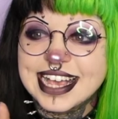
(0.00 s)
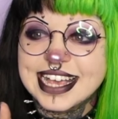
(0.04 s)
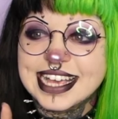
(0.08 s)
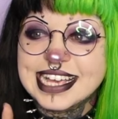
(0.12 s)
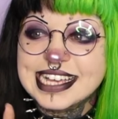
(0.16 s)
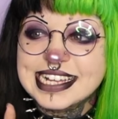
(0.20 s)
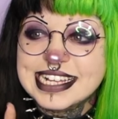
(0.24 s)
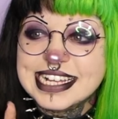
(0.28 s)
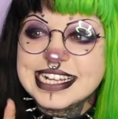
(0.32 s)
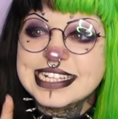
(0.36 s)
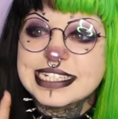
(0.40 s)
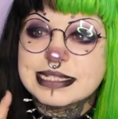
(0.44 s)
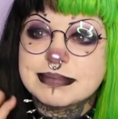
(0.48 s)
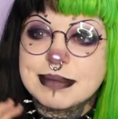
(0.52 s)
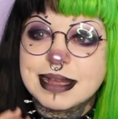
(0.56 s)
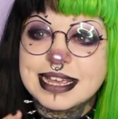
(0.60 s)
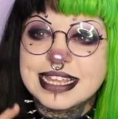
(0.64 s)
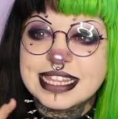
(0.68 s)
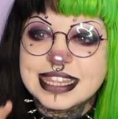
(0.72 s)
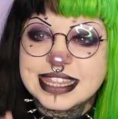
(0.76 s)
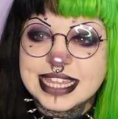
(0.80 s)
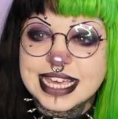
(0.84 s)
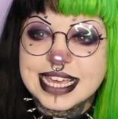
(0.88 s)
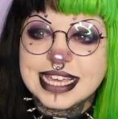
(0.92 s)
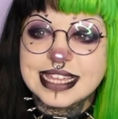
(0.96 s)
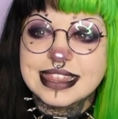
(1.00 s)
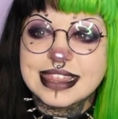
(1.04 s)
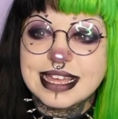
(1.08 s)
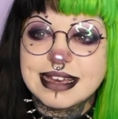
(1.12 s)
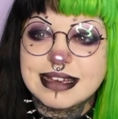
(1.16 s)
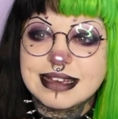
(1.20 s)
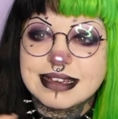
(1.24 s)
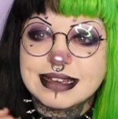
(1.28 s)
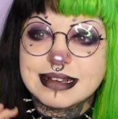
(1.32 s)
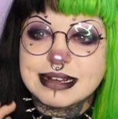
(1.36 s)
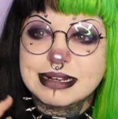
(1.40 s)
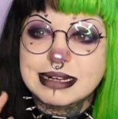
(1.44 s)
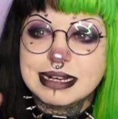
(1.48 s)
It's my thing
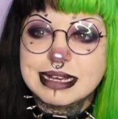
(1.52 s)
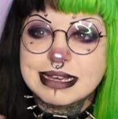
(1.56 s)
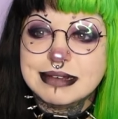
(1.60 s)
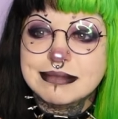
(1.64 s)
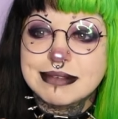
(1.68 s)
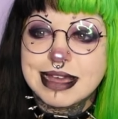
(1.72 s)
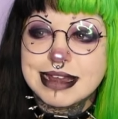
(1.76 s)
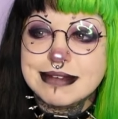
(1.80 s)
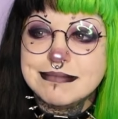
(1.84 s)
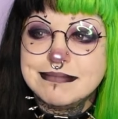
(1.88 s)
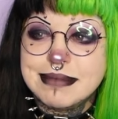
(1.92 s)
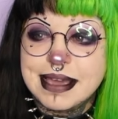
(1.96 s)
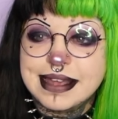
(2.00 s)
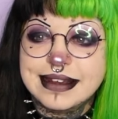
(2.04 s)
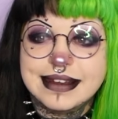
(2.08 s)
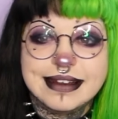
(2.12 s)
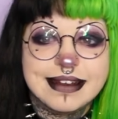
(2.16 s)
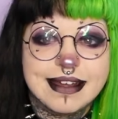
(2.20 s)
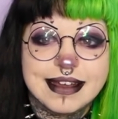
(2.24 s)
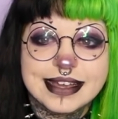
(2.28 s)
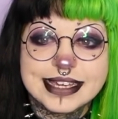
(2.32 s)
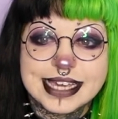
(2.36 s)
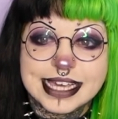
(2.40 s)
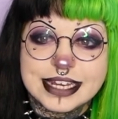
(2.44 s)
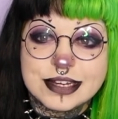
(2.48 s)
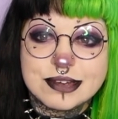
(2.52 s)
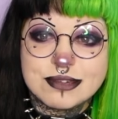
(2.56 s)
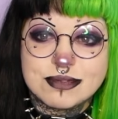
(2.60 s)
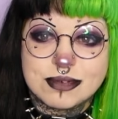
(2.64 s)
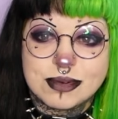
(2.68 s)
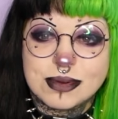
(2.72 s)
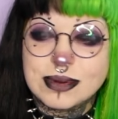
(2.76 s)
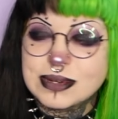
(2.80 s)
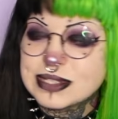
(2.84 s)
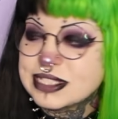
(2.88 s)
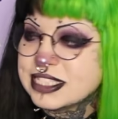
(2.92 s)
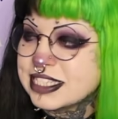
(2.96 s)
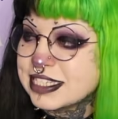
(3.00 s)
that when Ben and I get
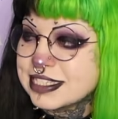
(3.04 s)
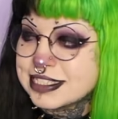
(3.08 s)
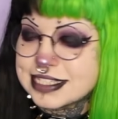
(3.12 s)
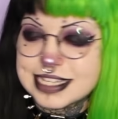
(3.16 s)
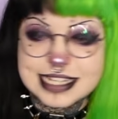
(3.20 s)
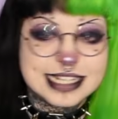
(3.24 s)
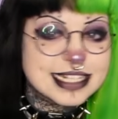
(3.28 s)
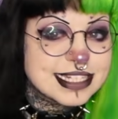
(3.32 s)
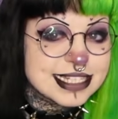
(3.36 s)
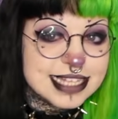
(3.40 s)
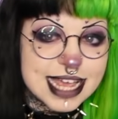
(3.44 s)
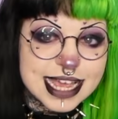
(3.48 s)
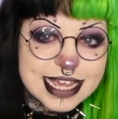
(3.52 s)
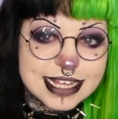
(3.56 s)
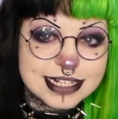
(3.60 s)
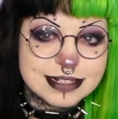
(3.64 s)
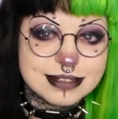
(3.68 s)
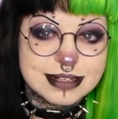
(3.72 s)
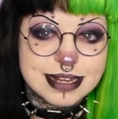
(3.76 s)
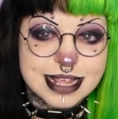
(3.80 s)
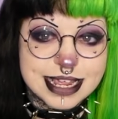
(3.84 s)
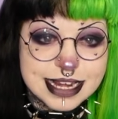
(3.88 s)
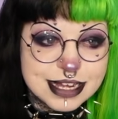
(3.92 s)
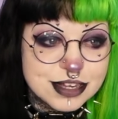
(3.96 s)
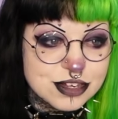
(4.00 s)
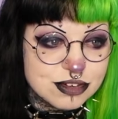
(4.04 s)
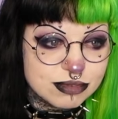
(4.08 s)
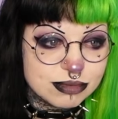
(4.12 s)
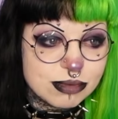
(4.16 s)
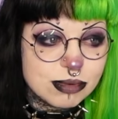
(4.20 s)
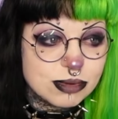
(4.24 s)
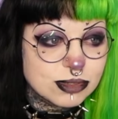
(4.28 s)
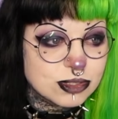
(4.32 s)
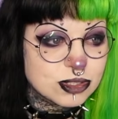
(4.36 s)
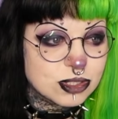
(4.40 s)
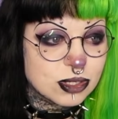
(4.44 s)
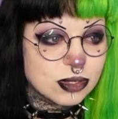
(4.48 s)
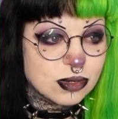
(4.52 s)
divorced, he's gonna say in
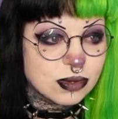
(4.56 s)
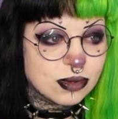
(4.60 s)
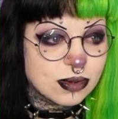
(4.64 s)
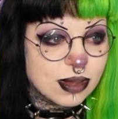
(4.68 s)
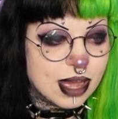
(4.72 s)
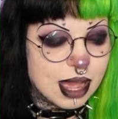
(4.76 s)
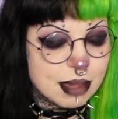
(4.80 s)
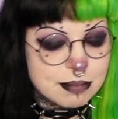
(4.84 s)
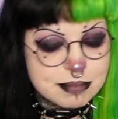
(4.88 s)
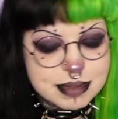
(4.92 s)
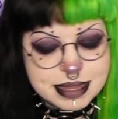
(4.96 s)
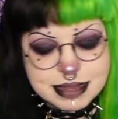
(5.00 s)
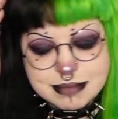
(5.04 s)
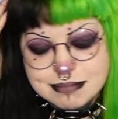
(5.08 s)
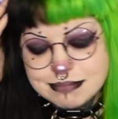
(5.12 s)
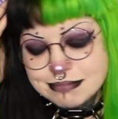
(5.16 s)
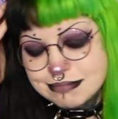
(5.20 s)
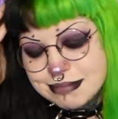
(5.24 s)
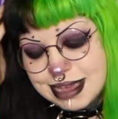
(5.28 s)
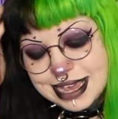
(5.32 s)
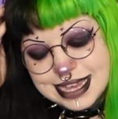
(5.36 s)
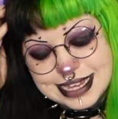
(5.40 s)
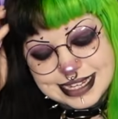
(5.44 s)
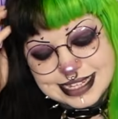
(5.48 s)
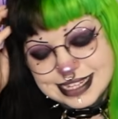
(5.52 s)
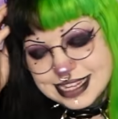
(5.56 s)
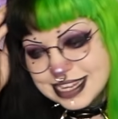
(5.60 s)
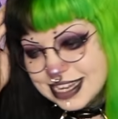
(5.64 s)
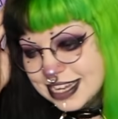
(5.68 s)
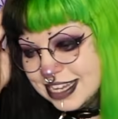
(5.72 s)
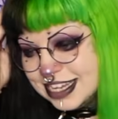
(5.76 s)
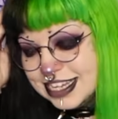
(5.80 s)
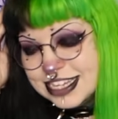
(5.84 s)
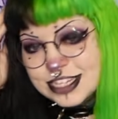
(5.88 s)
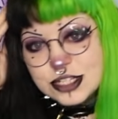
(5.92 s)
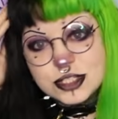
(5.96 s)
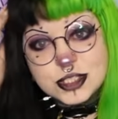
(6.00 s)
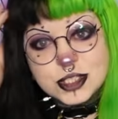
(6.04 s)
divorce court, I mean, mate,
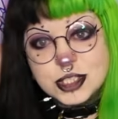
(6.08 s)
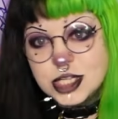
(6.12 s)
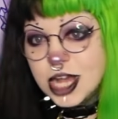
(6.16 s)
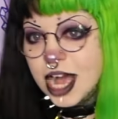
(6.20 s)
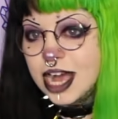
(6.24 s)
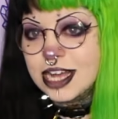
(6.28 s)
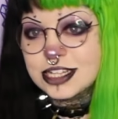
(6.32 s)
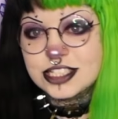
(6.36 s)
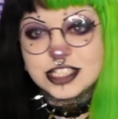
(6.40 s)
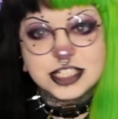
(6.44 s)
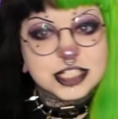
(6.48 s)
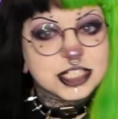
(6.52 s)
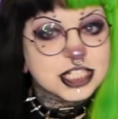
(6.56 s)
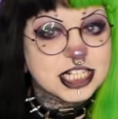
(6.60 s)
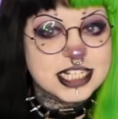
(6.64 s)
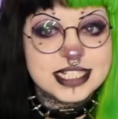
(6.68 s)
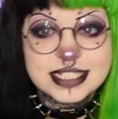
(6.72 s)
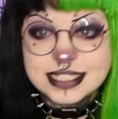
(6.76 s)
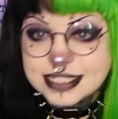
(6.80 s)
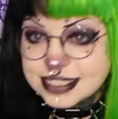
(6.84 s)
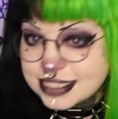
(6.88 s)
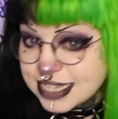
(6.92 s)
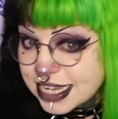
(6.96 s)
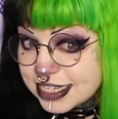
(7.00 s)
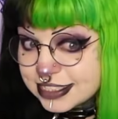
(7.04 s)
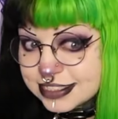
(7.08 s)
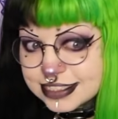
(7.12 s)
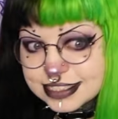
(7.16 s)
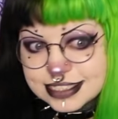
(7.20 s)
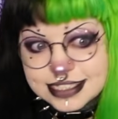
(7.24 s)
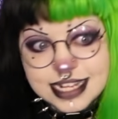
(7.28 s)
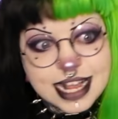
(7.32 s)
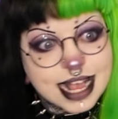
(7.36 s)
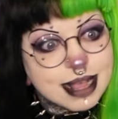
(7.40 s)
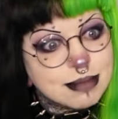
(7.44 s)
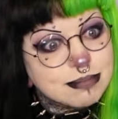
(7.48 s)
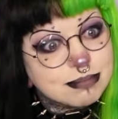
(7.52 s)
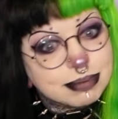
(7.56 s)
judge, she sits
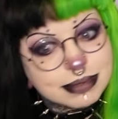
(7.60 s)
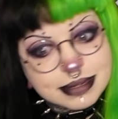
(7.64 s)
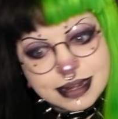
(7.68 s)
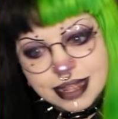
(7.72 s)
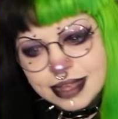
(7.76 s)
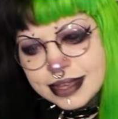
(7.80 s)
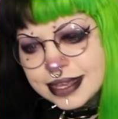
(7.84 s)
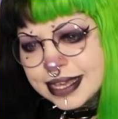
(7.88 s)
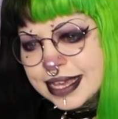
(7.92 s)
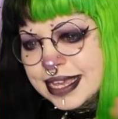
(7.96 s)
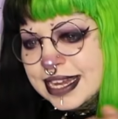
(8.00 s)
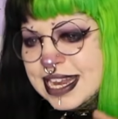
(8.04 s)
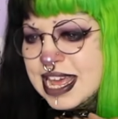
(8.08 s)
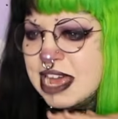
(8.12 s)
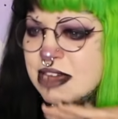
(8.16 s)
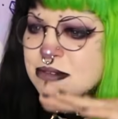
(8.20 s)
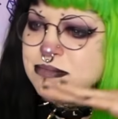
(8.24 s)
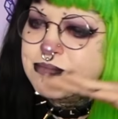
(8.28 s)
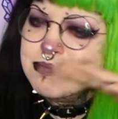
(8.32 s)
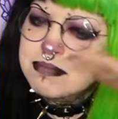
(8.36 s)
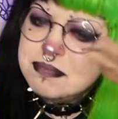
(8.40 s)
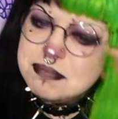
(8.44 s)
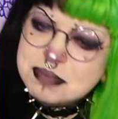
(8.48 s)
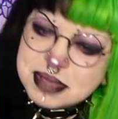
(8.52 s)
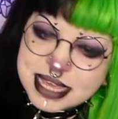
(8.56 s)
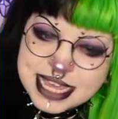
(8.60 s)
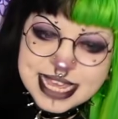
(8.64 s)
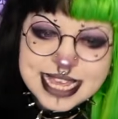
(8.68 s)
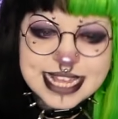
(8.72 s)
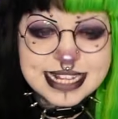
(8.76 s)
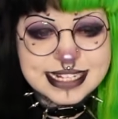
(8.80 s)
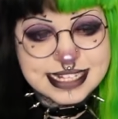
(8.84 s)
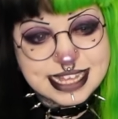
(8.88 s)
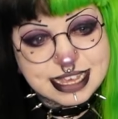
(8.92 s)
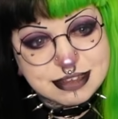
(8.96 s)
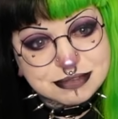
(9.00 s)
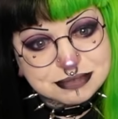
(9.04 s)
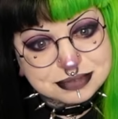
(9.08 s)
there plucking her
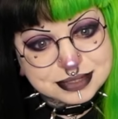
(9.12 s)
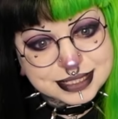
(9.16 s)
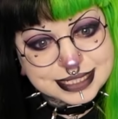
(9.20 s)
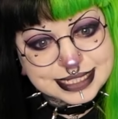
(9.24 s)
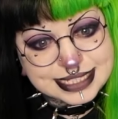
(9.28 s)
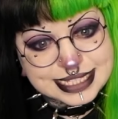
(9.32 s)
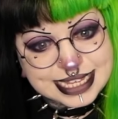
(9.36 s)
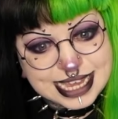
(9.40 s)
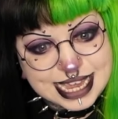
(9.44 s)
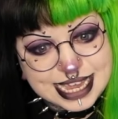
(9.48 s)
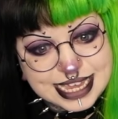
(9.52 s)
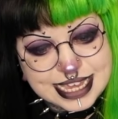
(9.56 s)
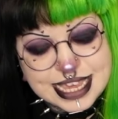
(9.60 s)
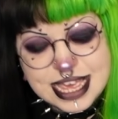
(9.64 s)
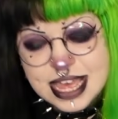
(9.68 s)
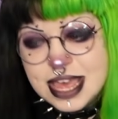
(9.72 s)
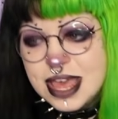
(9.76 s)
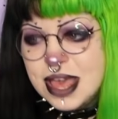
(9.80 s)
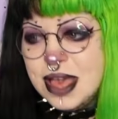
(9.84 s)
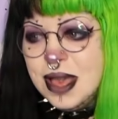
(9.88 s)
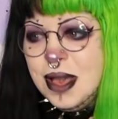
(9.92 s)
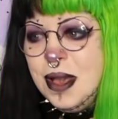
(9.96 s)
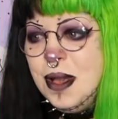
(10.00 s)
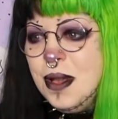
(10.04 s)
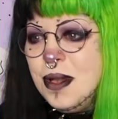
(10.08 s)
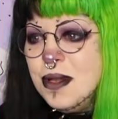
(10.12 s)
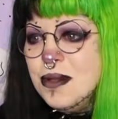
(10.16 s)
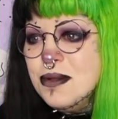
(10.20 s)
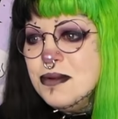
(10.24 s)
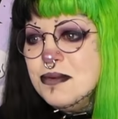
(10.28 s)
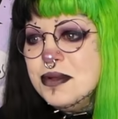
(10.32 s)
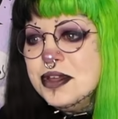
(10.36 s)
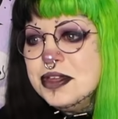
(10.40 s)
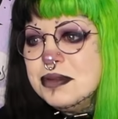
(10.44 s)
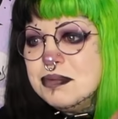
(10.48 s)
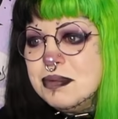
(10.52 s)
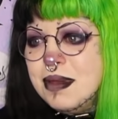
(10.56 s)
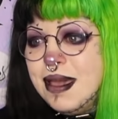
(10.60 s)
beard every day. Who
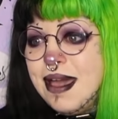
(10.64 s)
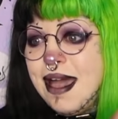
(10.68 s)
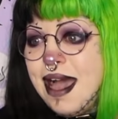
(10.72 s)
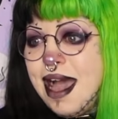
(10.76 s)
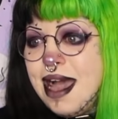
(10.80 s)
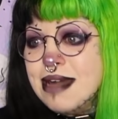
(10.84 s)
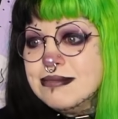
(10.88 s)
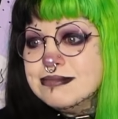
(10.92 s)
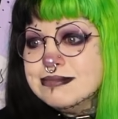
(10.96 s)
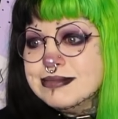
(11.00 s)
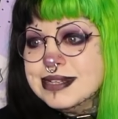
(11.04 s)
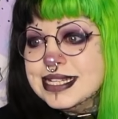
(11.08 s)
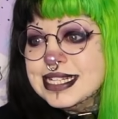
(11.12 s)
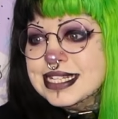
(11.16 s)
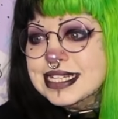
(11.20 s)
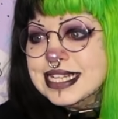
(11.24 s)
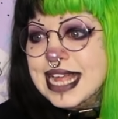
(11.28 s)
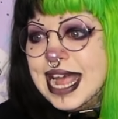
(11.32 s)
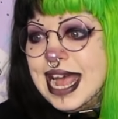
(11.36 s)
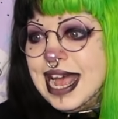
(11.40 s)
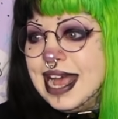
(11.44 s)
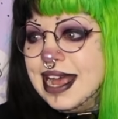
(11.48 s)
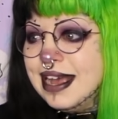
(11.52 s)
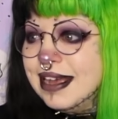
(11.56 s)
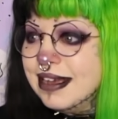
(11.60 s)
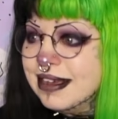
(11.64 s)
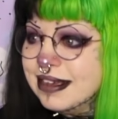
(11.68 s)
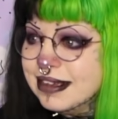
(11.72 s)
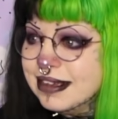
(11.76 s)
would put up with that?